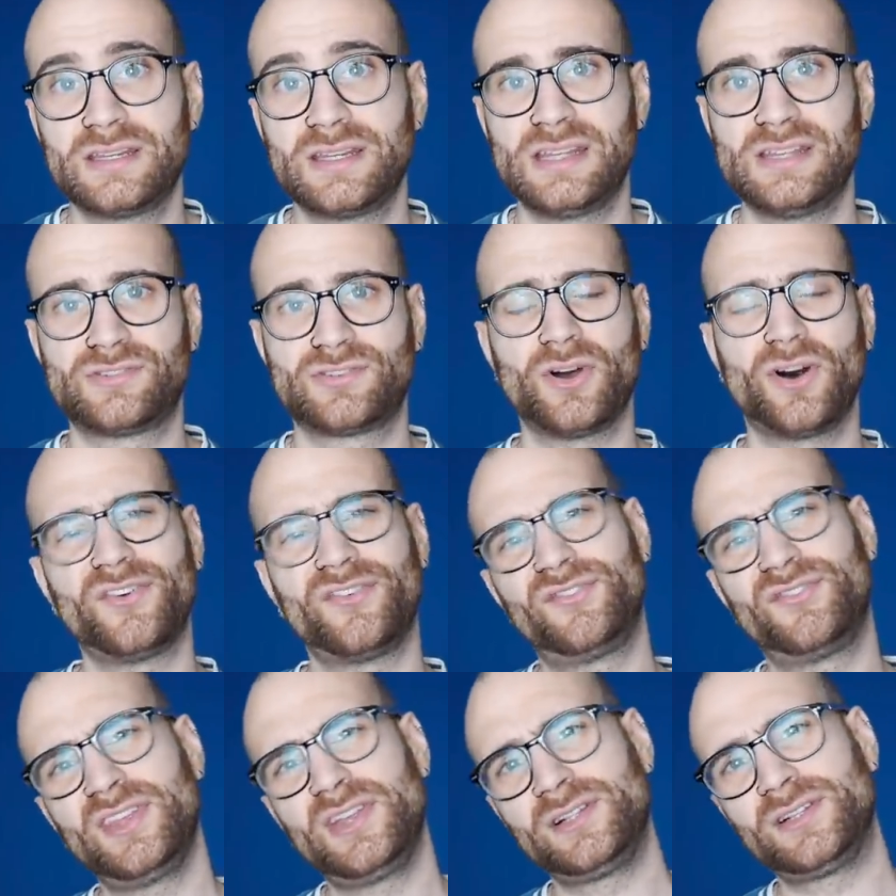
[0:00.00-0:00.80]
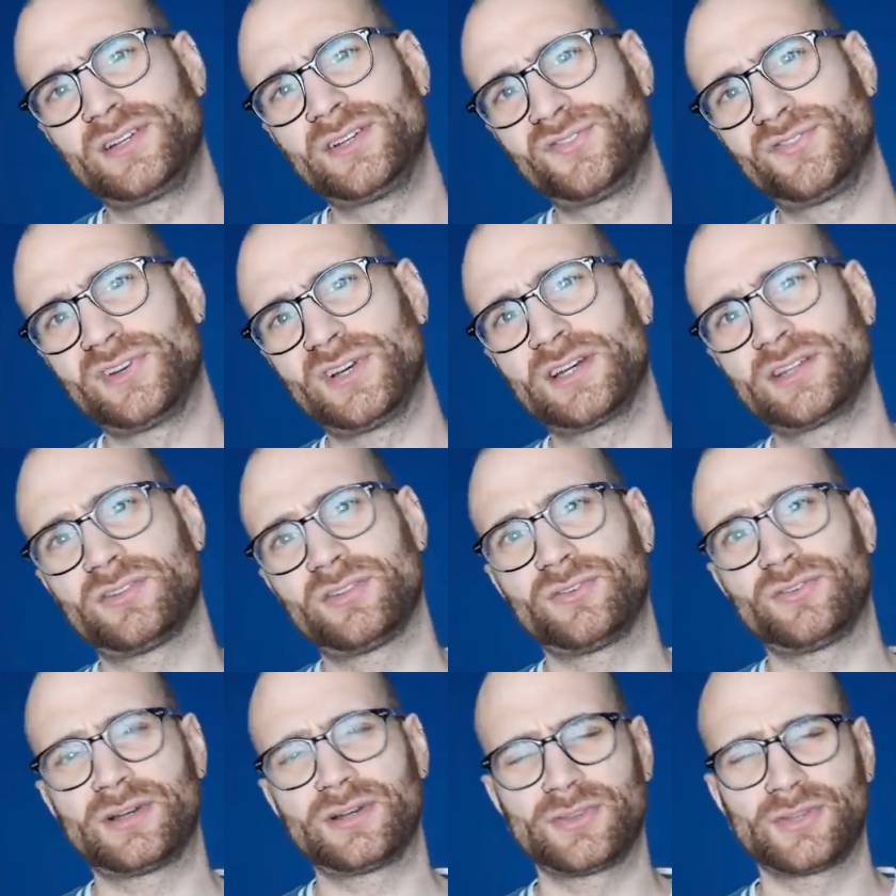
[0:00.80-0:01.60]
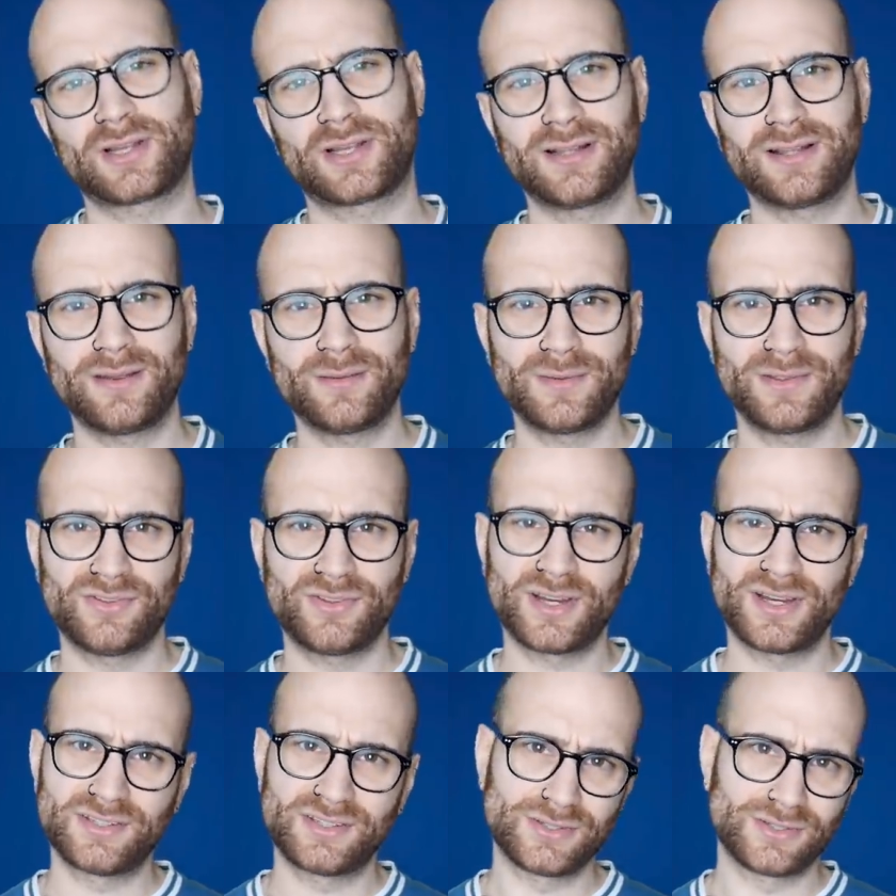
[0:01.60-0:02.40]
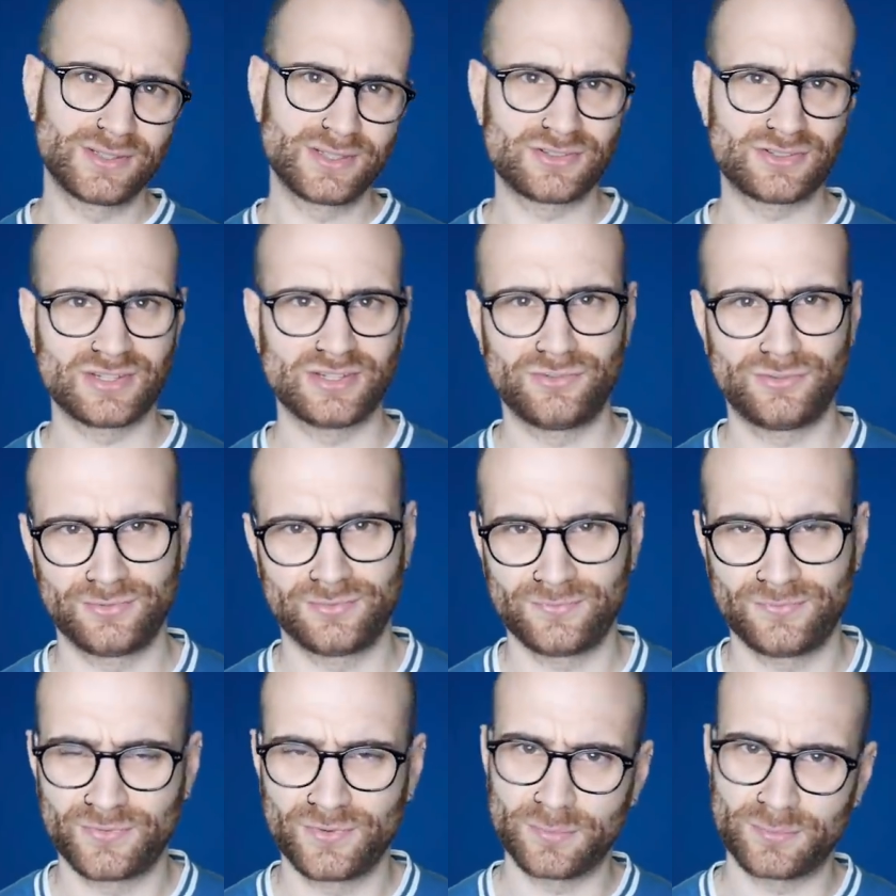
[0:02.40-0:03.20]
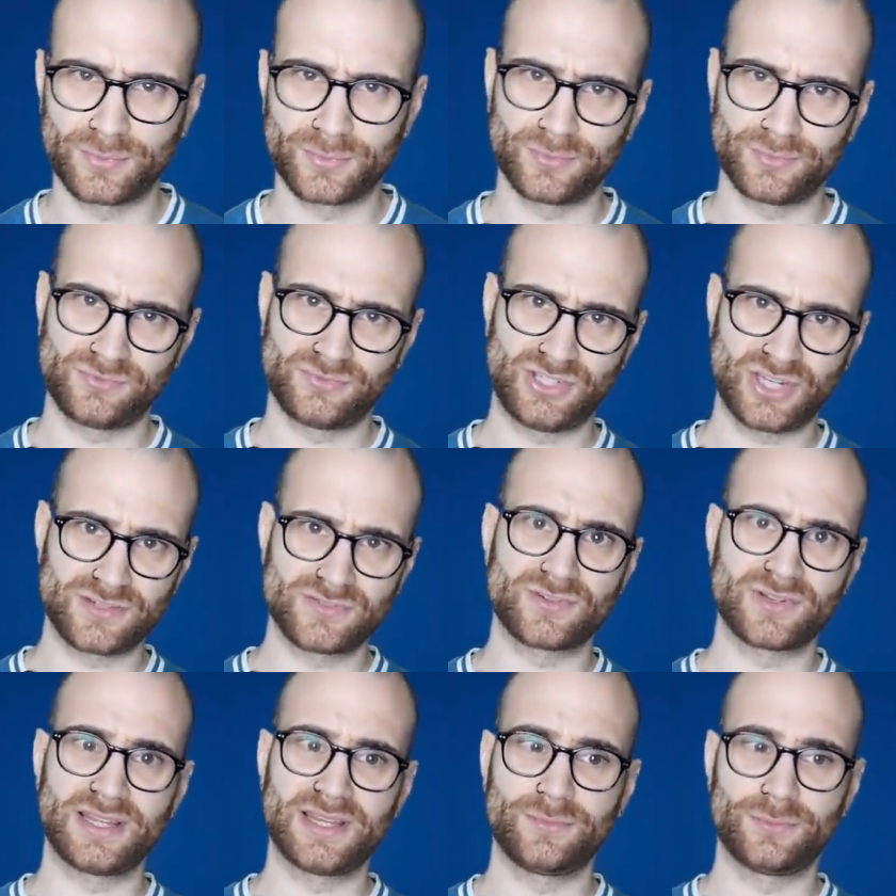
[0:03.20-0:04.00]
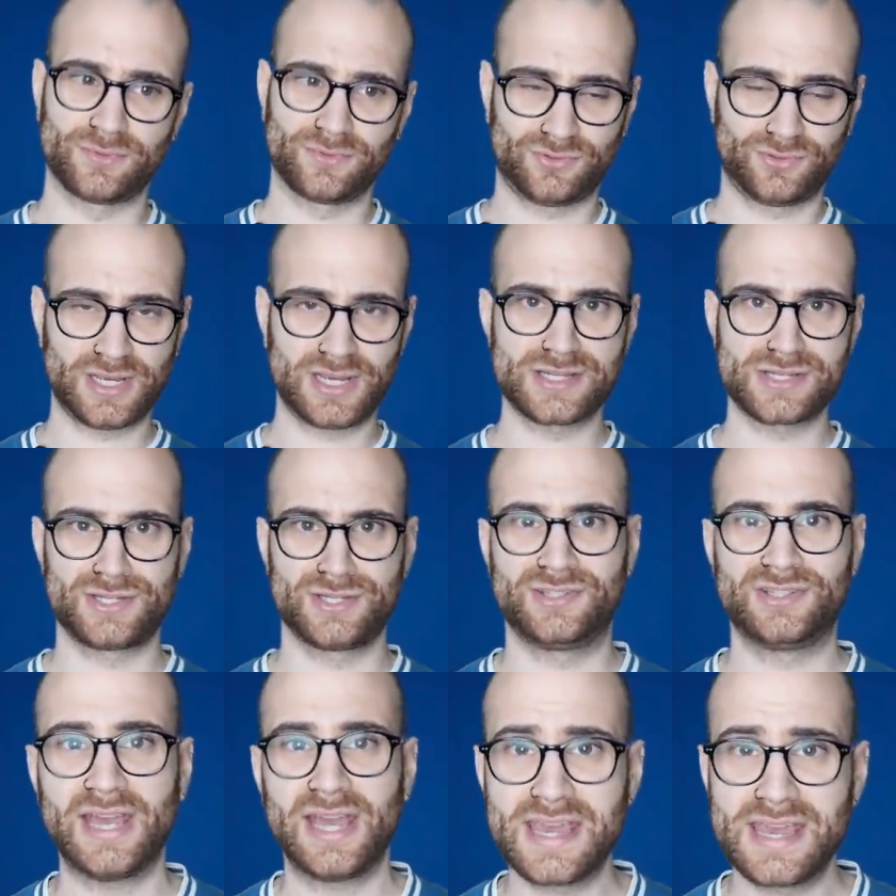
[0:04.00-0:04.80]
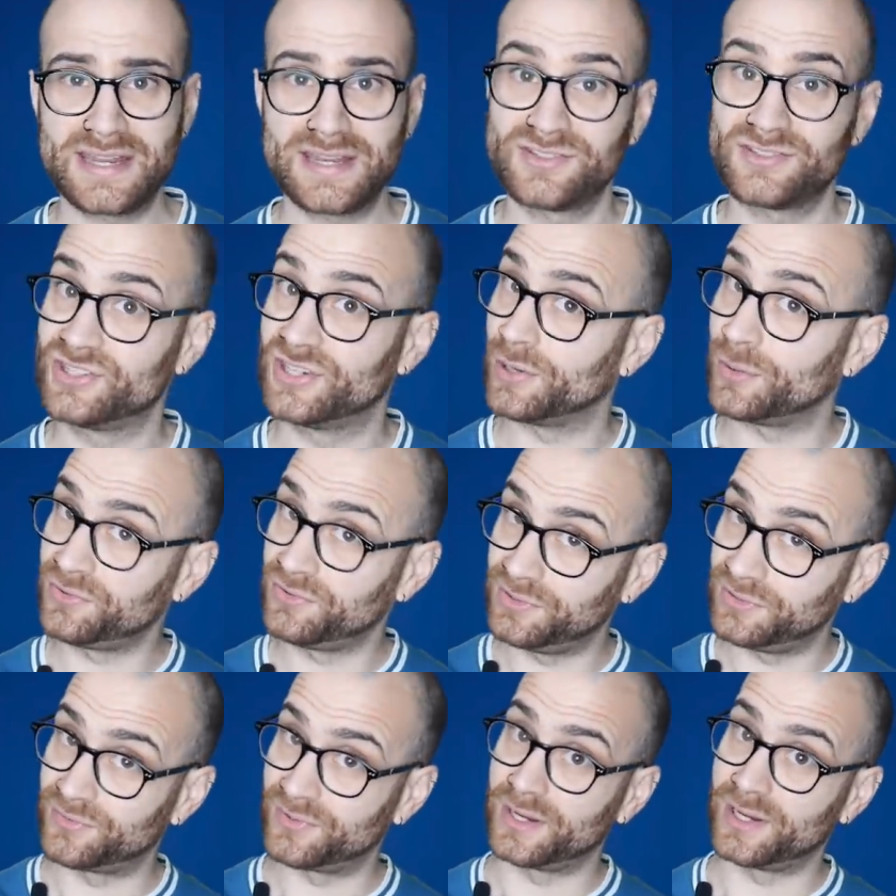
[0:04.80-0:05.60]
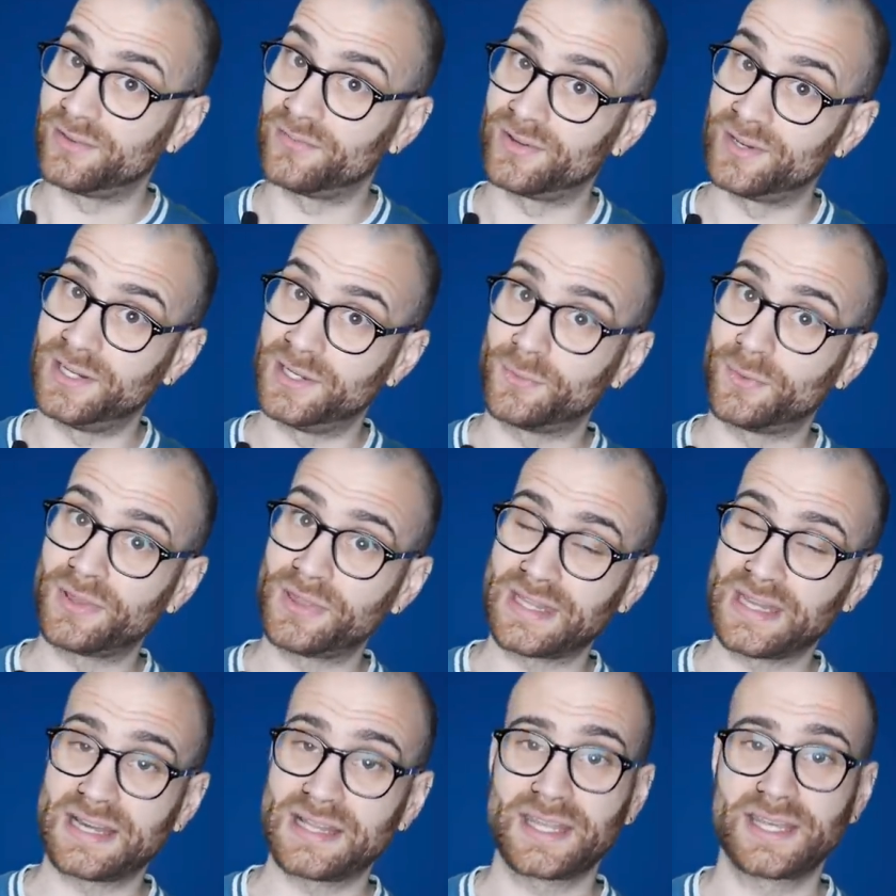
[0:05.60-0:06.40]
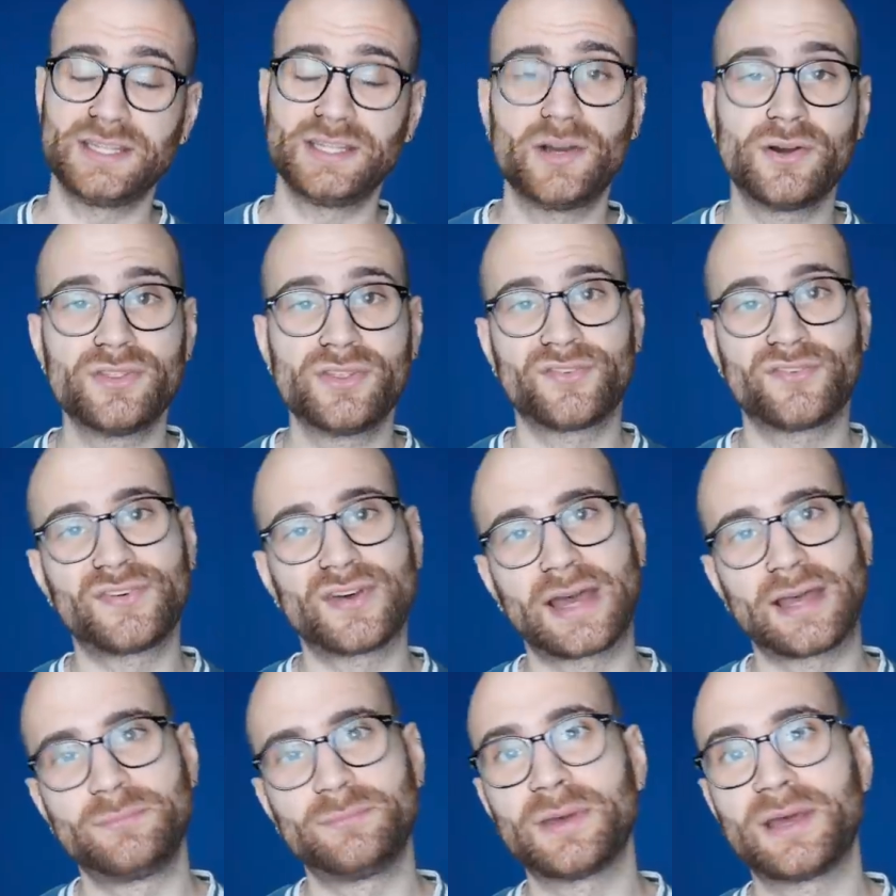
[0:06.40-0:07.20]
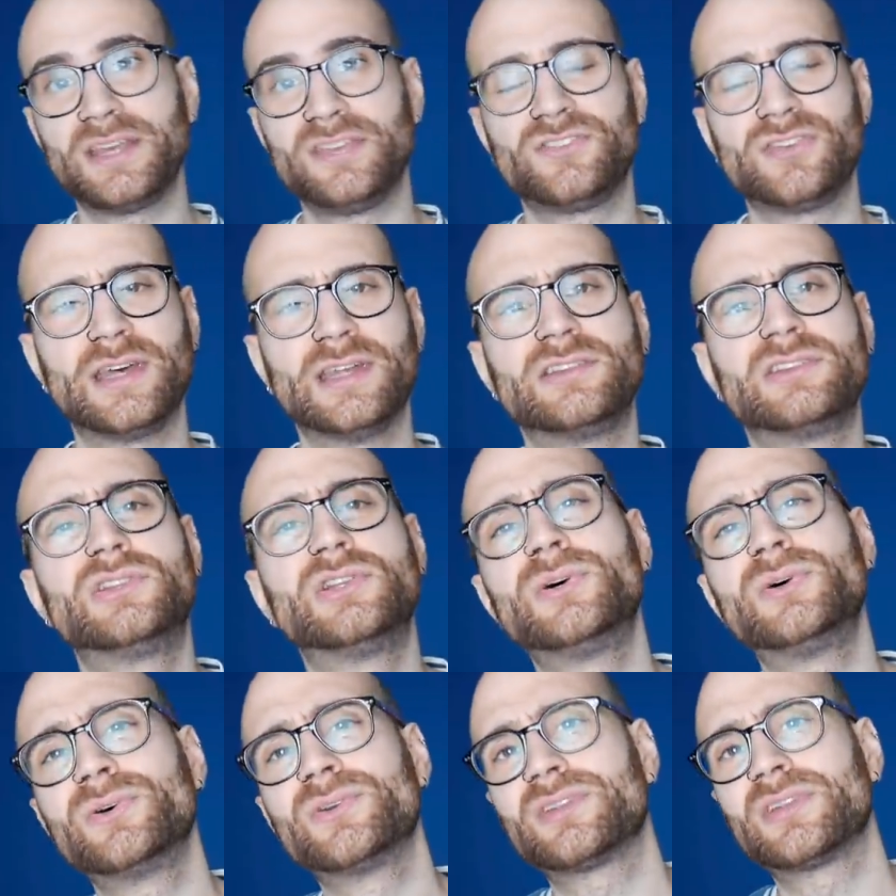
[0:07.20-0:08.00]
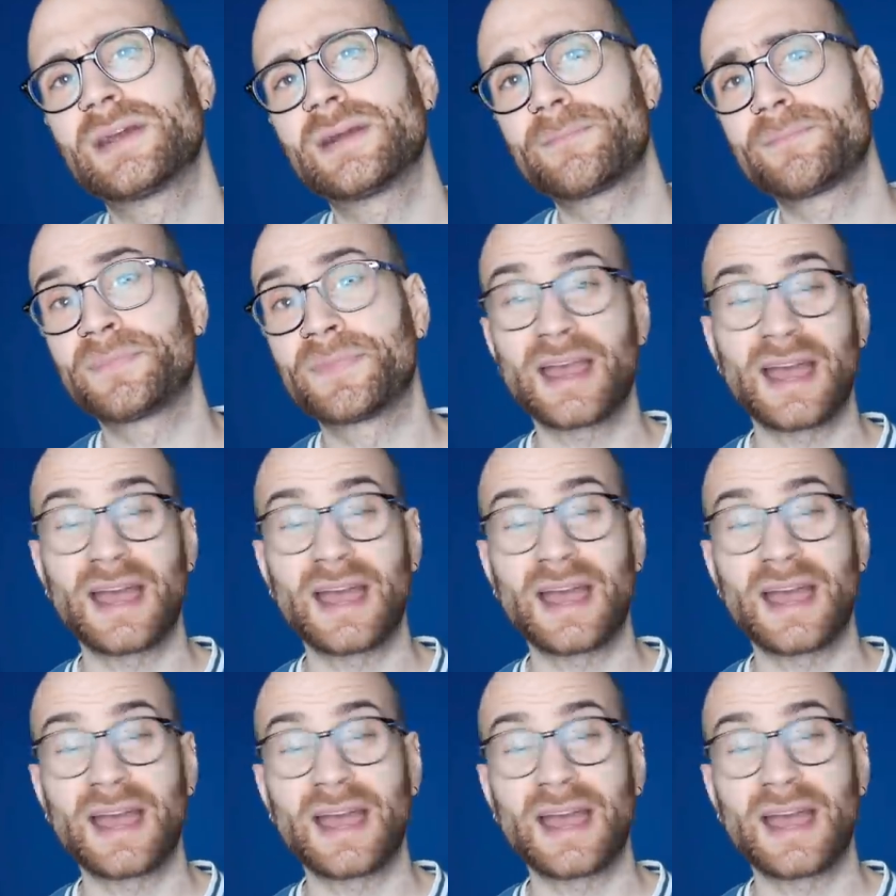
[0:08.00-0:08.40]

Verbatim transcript: He's got a feel good factor around the club. His ideologies in football generally wants to entertain. Chelsea really, really want that. They know the fan base adores him.